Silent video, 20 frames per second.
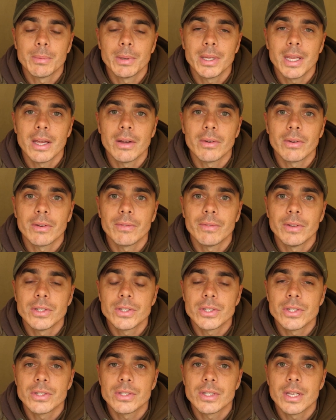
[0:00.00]
But yeah, I'm going to
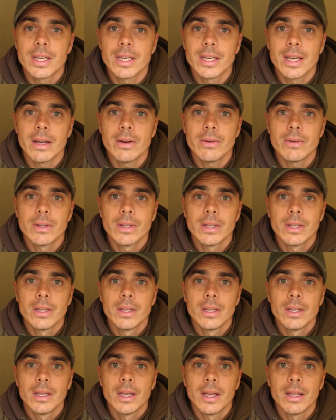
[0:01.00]
finish this tea now,
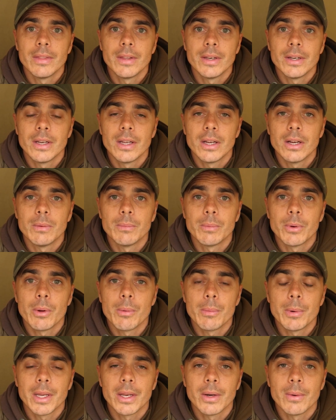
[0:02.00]
and then I'm
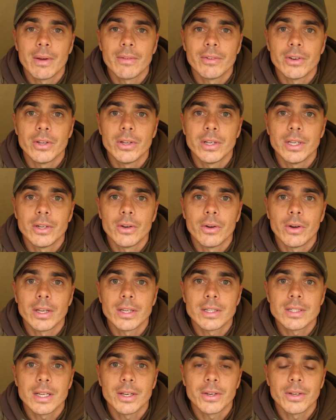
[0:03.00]
probably going to have an early night
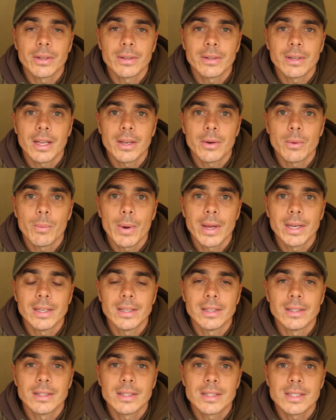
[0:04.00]
because I had a
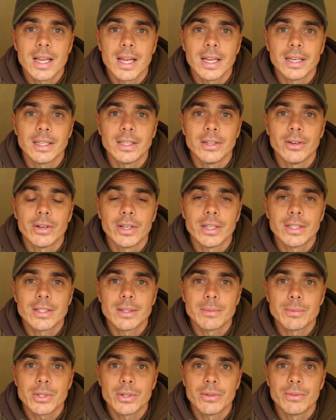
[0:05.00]
wedding Saturday night,
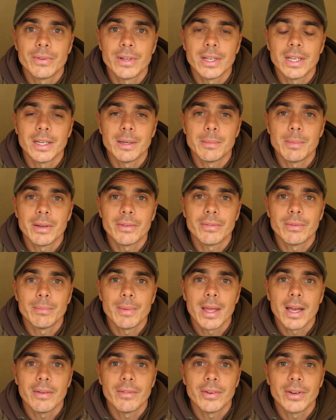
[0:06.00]
so I'm still feeling a bit from
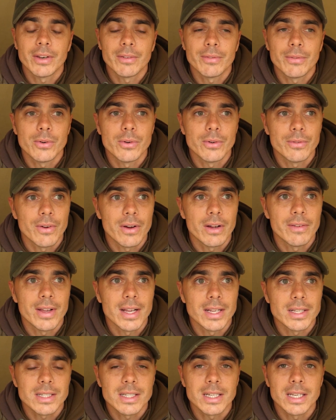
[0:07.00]
that. I've only had 4 or 5
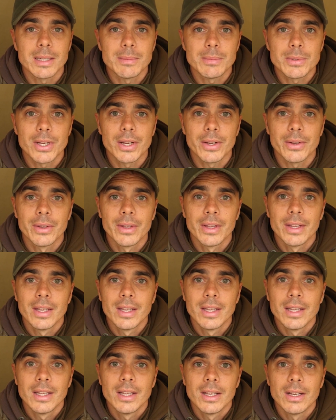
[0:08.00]
hours sleep, so
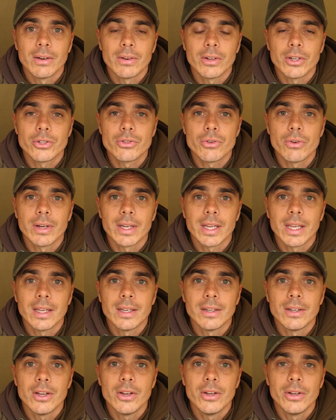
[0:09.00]
I'm going to try and get
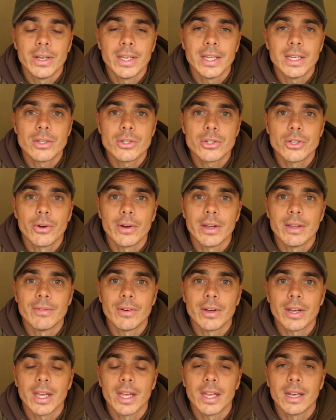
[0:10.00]
an early-ish night if
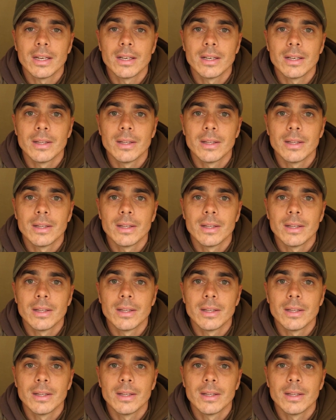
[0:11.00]
I can.